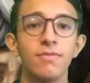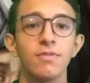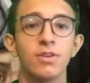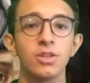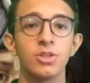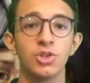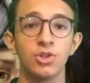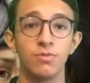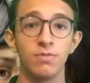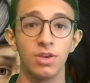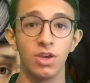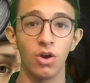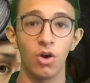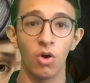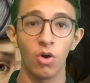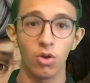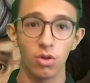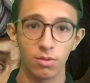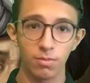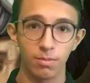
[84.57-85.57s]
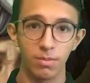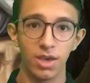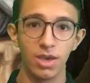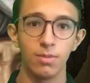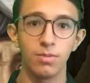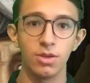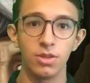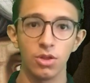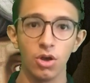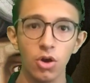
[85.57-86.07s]
which we all
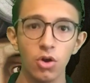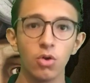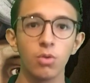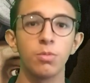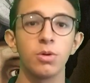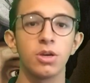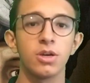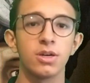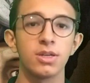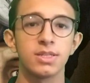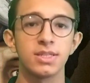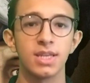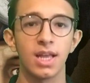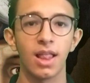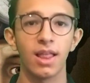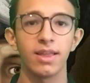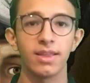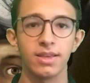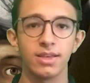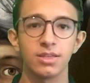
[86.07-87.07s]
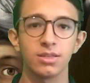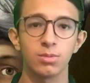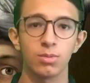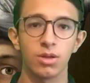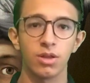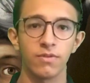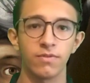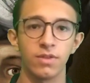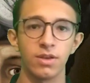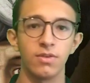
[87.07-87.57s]
maybe know because Saladin is
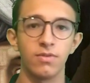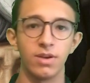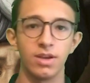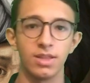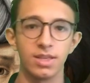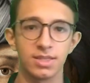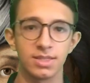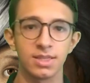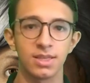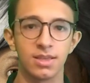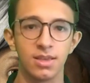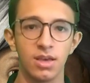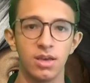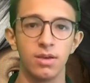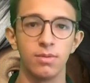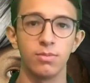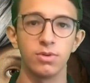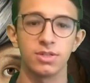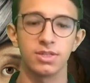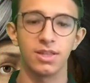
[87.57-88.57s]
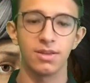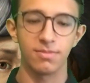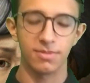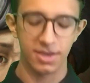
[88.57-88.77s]
one of the greatest Muslim